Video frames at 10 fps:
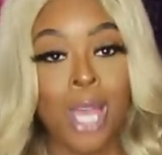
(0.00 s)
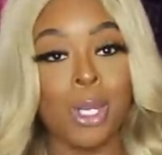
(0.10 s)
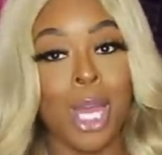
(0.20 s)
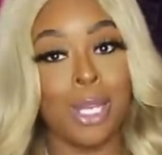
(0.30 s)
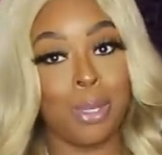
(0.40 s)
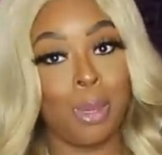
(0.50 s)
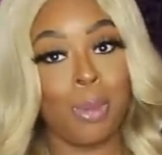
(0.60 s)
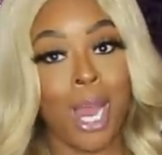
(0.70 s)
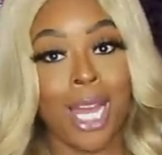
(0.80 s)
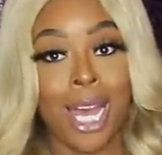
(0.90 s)
You guys
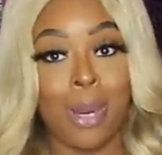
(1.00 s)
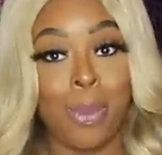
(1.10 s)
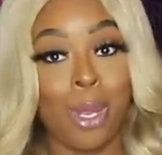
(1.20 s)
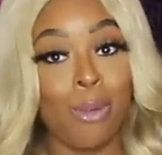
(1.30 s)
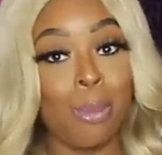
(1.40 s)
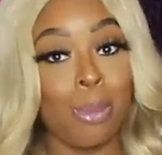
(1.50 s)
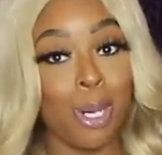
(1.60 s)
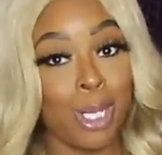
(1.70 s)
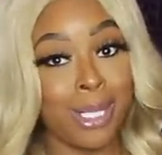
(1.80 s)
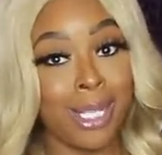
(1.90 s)
remember I got a pair from
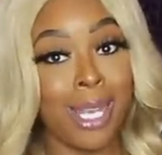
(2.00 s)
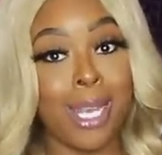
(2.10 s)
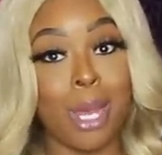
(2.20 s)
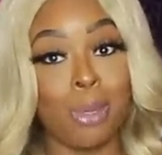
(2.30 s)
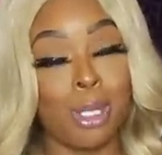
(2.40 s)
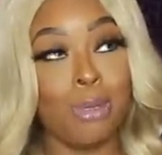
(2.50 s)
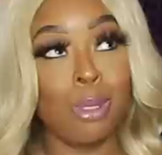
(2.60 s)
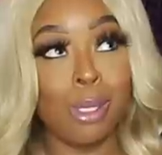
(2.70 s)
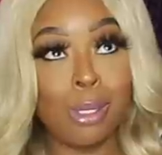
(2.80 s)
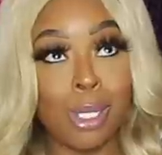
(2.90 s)
Burlington and they was too
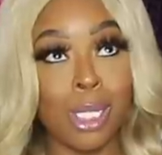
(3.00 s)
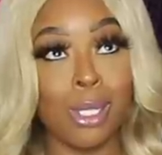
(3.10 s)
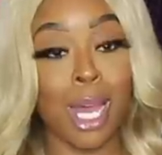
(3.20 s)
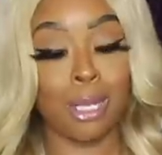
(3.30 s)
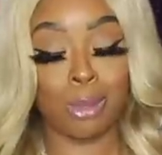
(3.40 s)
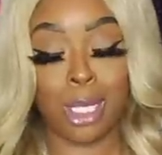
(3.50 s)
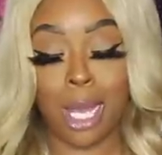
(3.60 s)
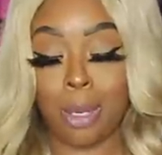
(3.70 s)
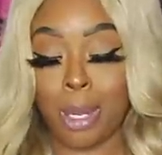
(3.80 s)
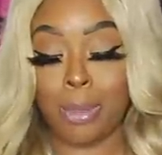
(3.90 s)
little and you guys were
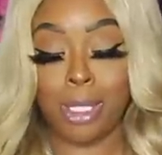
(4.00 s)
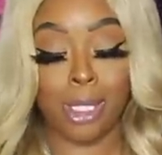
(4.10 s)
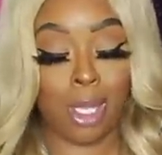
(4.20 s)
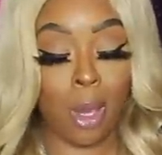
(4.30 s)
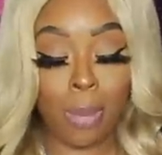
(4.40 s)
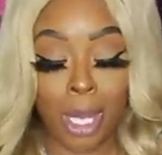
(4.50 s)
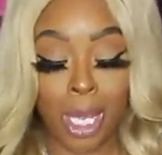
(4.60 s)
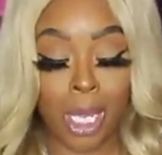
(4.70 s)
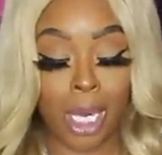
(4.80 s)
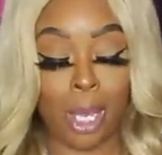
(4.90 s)
talking about me so bad,